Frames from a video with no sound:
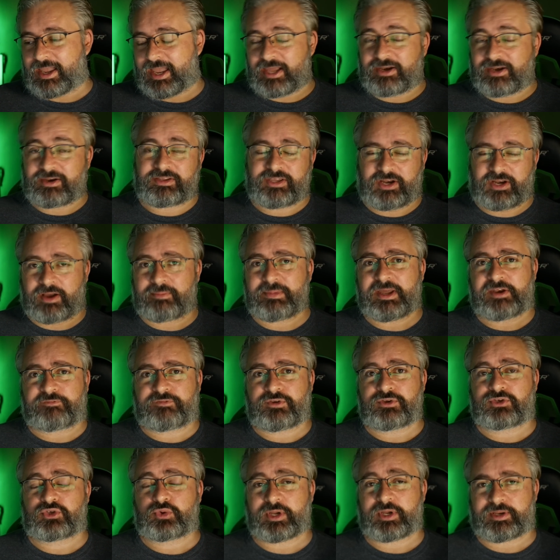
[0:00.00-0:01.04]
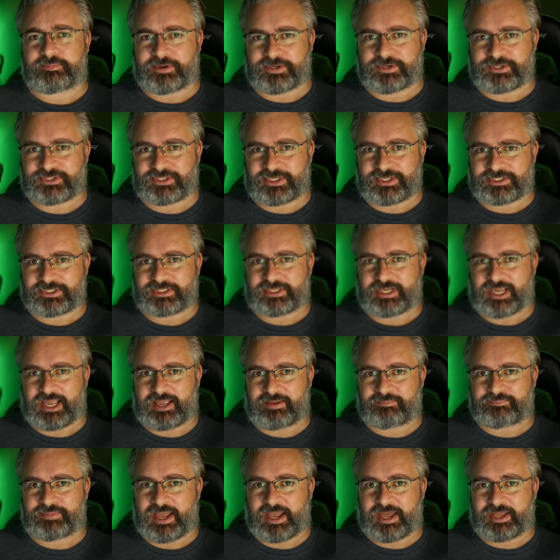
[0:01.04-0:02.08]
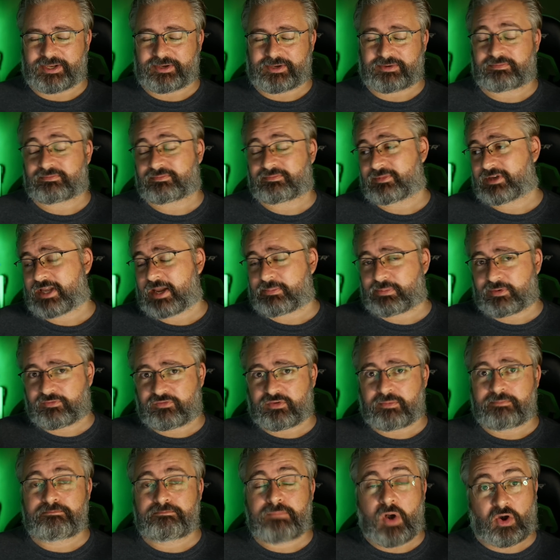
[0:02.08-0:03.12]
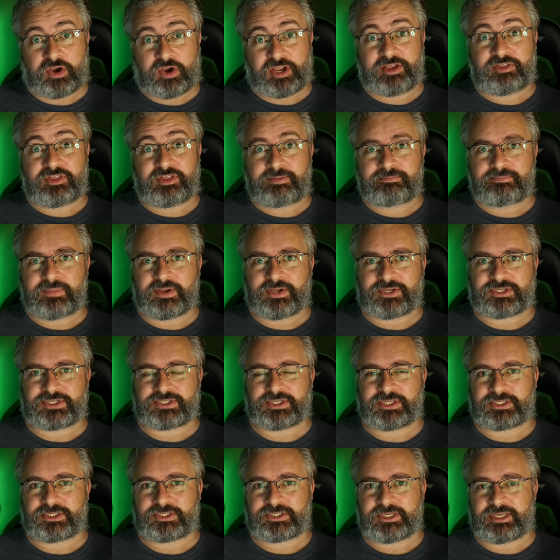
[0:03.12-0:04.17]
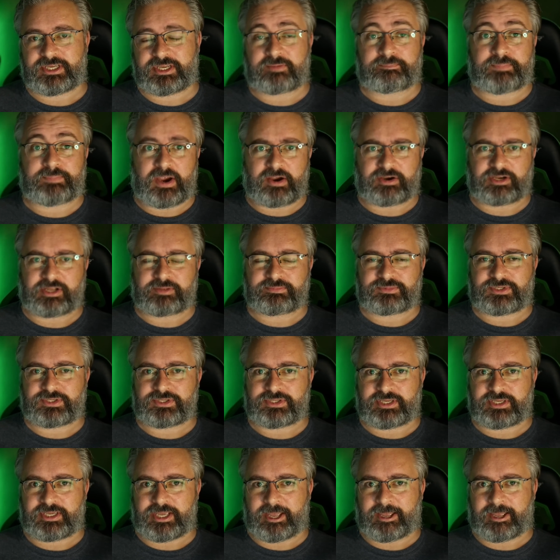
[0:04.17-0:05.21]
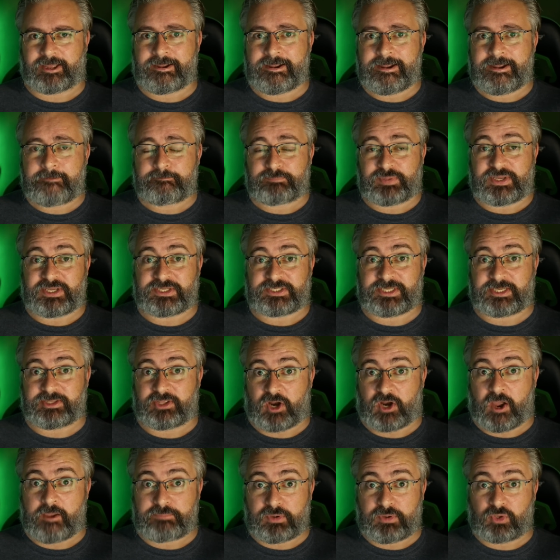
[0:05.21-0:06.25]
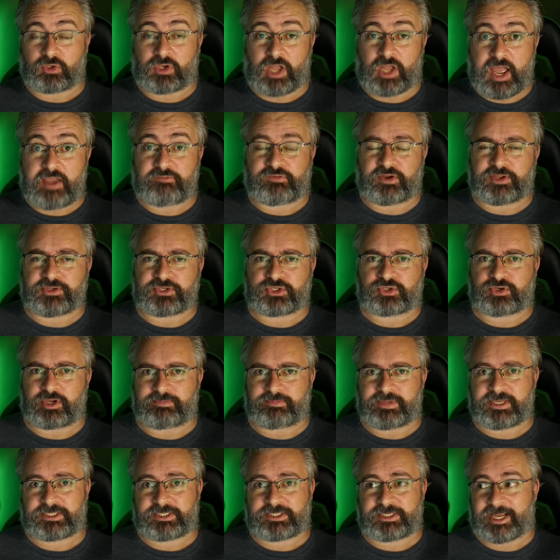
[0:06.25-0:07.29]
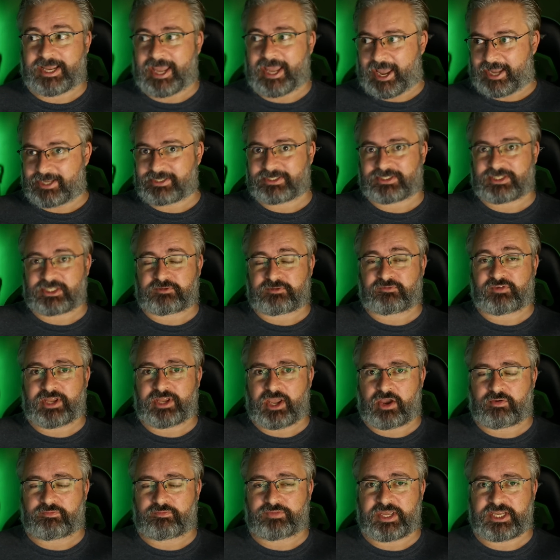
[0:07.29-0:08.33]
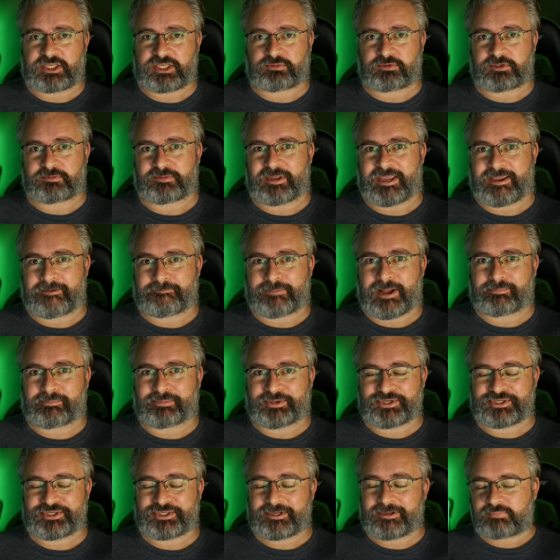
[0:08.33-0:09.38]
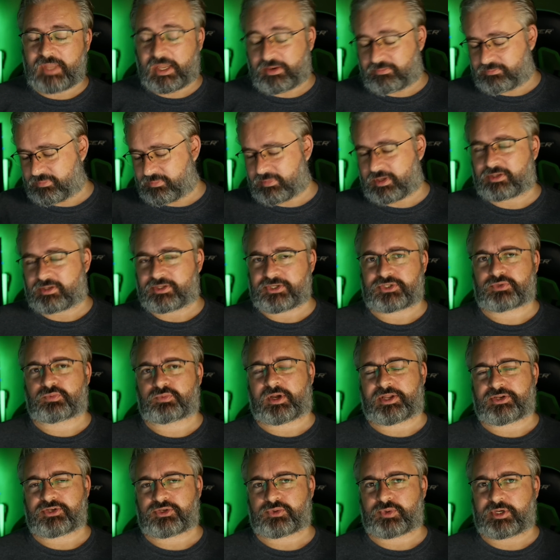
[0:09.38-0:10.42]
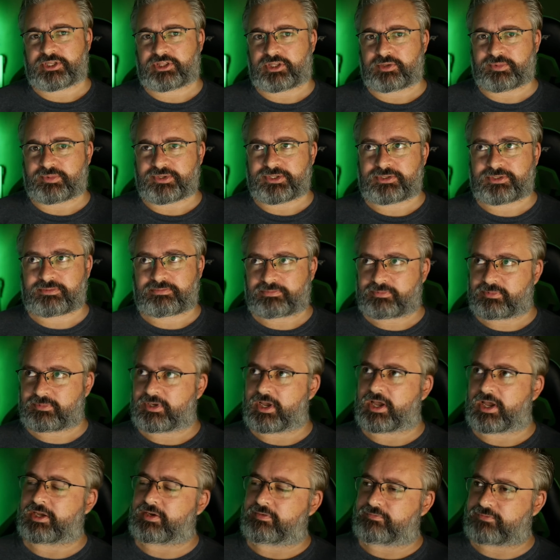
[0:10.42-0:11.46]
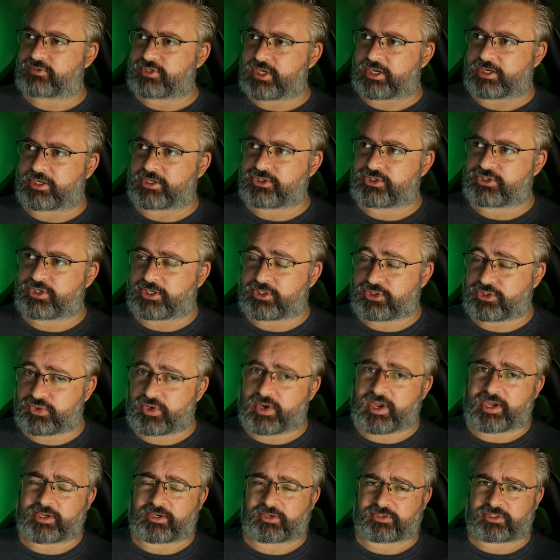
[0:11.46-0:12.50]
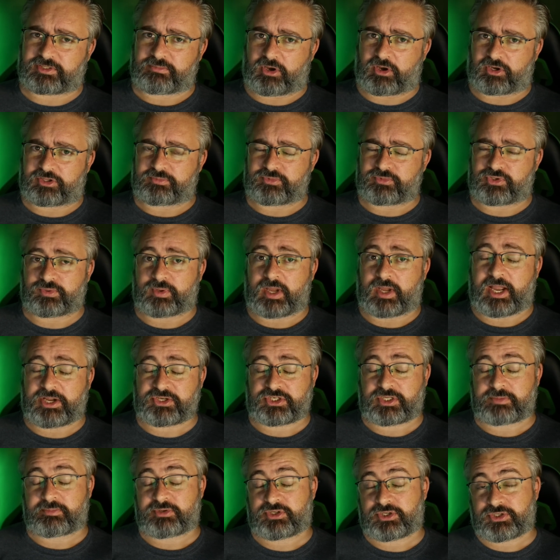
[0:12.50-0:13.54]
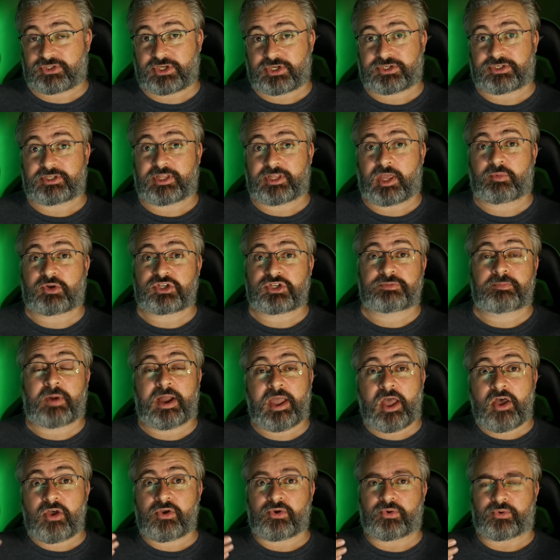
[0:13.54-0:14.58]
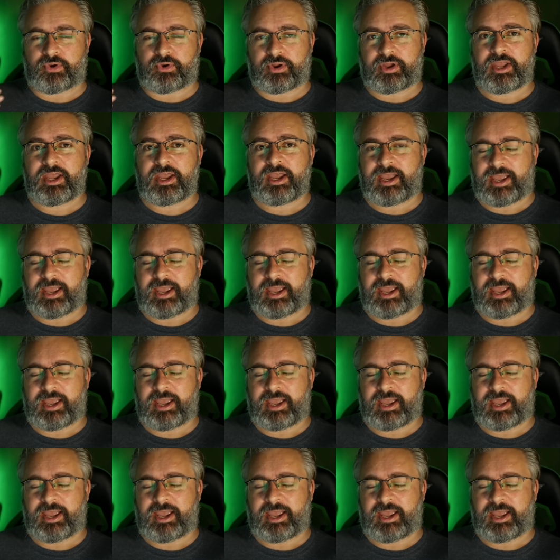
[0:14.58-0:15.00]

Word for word: and you know, I made a few Twitter posts yesterday about it. A couple of them mocking them mercilessly and comparing them to the uh, PC that I built live on stream yesterday as this video of theirs was being published, and at least one tweet that was kind of tongue in cheek, trying not to mock them too harshly, but suggesting they watch my own